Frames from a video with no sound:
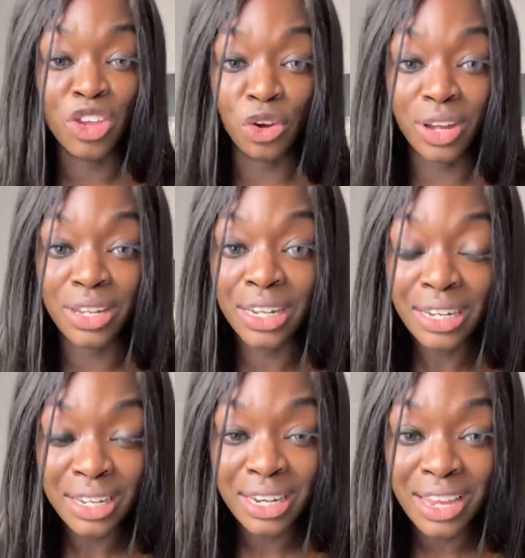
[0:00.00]
your
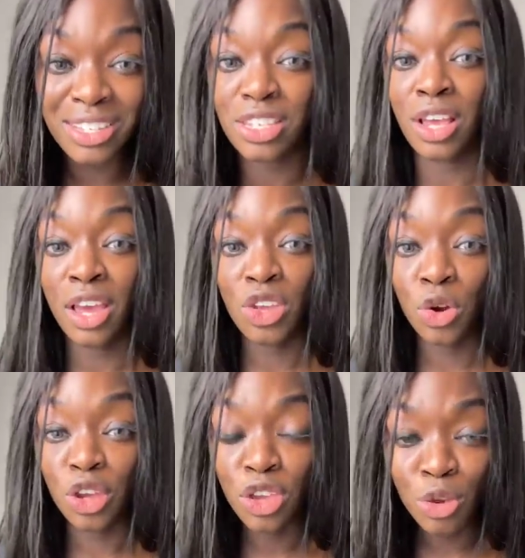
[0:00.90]
cleanliness,
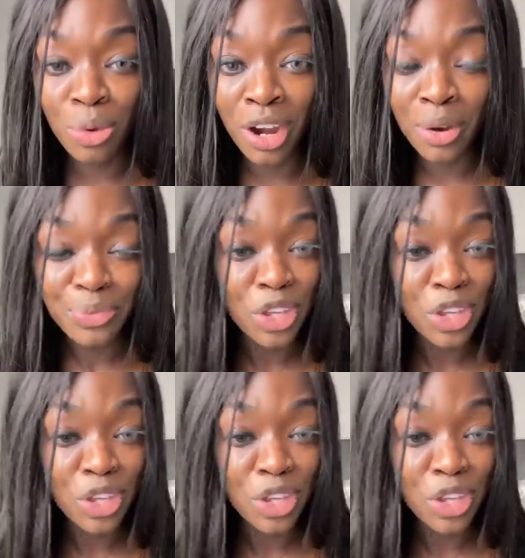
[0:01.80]
your humor.